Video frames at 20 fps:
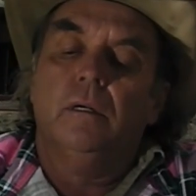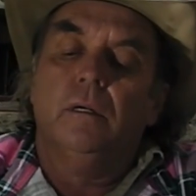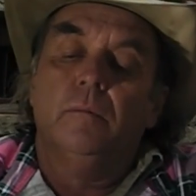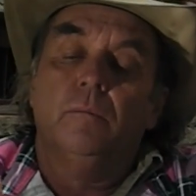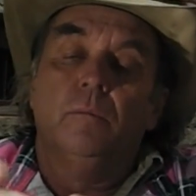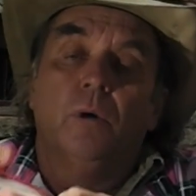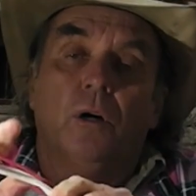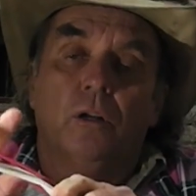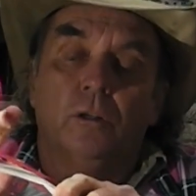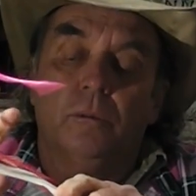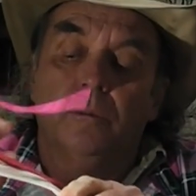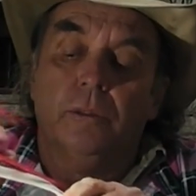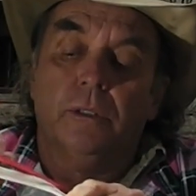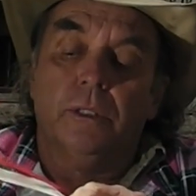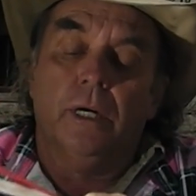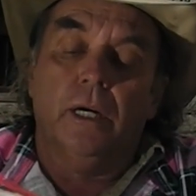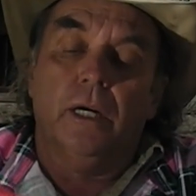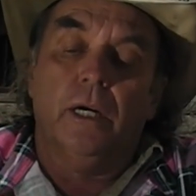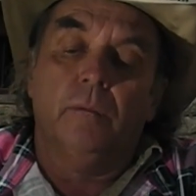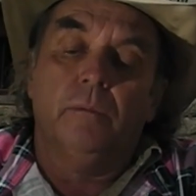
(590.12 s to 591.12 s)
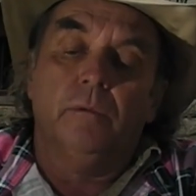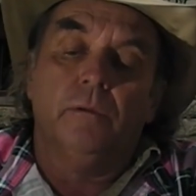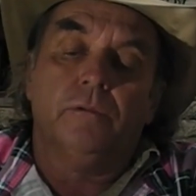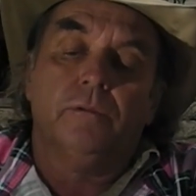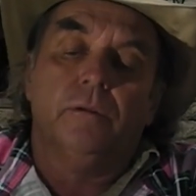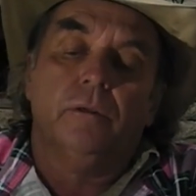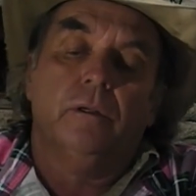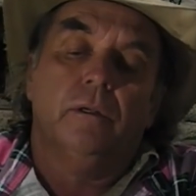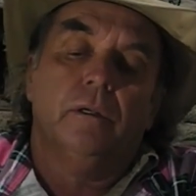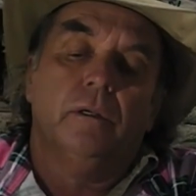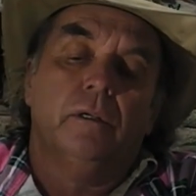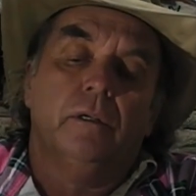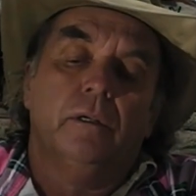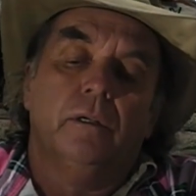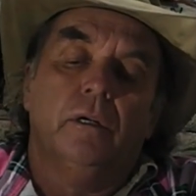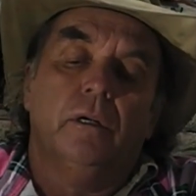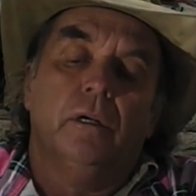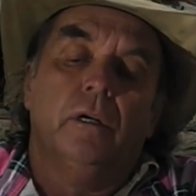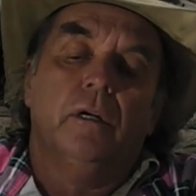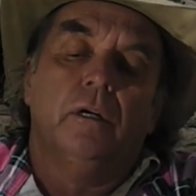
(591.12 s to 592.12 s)
Multiple cables,
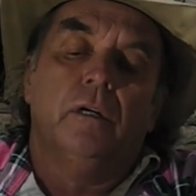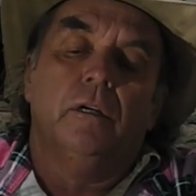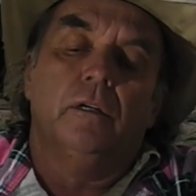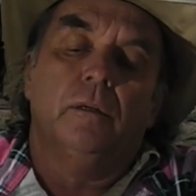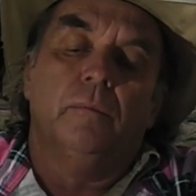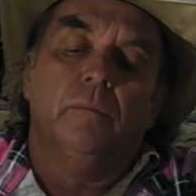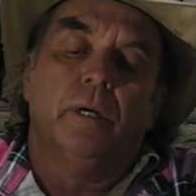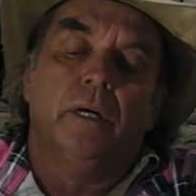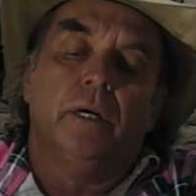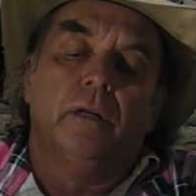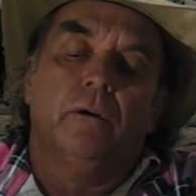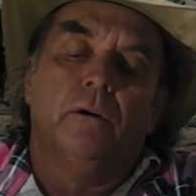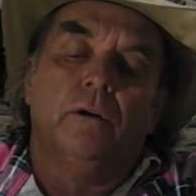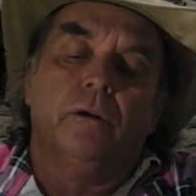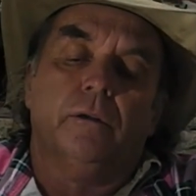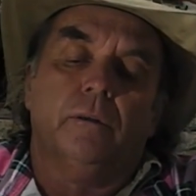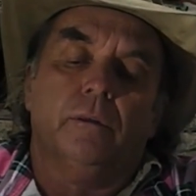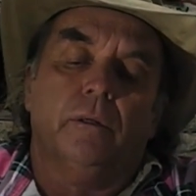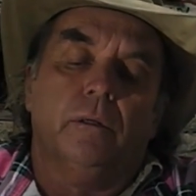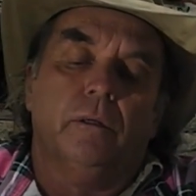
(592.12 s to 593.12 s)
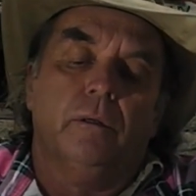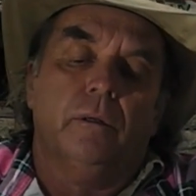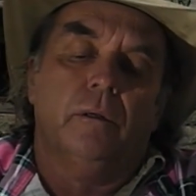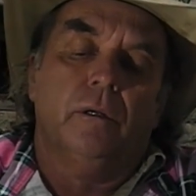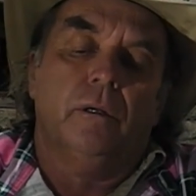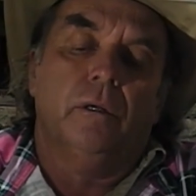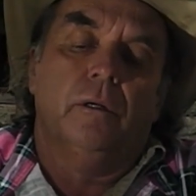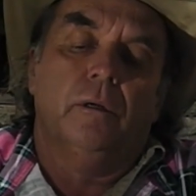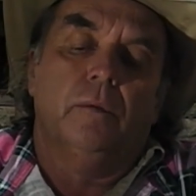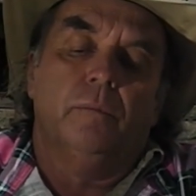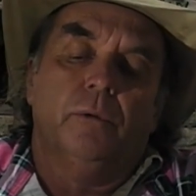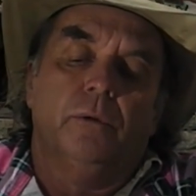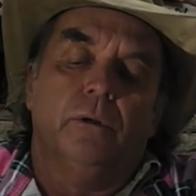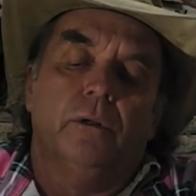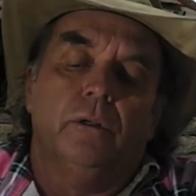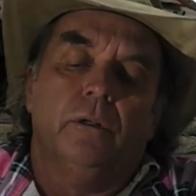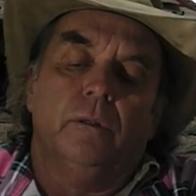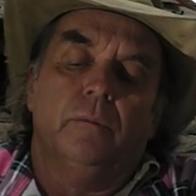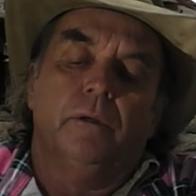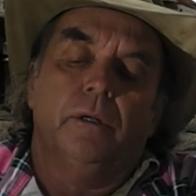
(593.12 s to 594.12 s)
you may like to put a
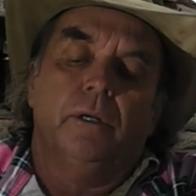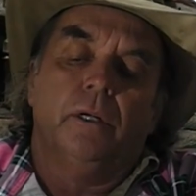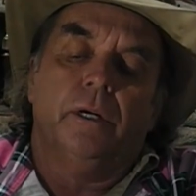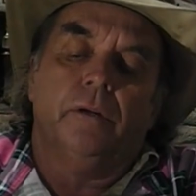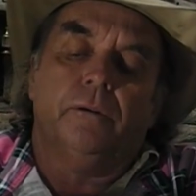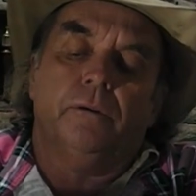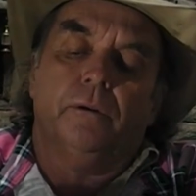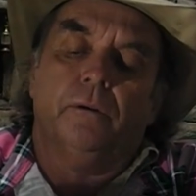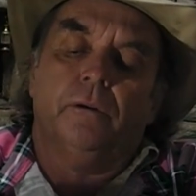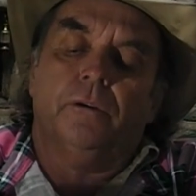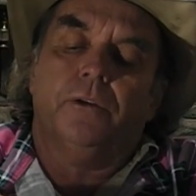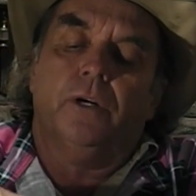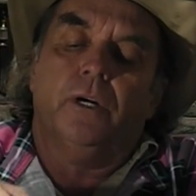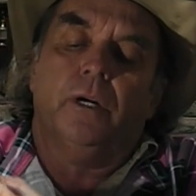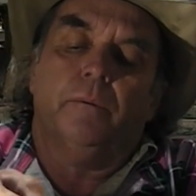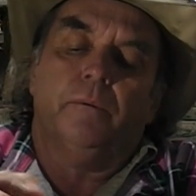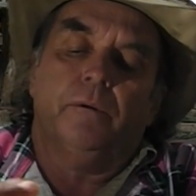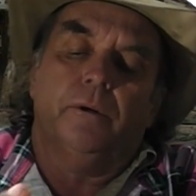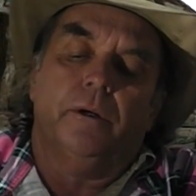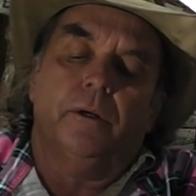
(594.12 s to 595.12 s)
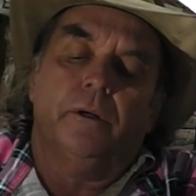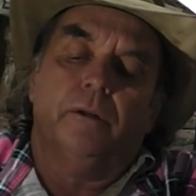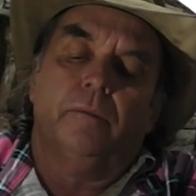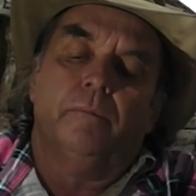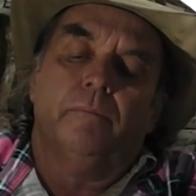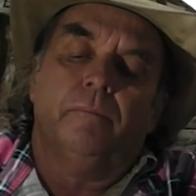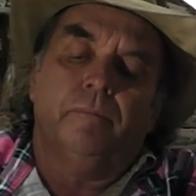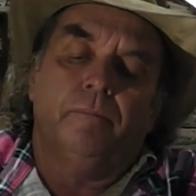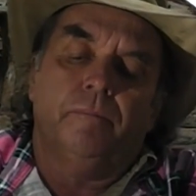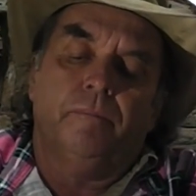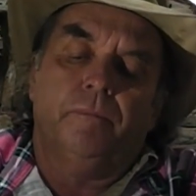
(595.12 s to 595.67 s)
little bit of electrical tape around them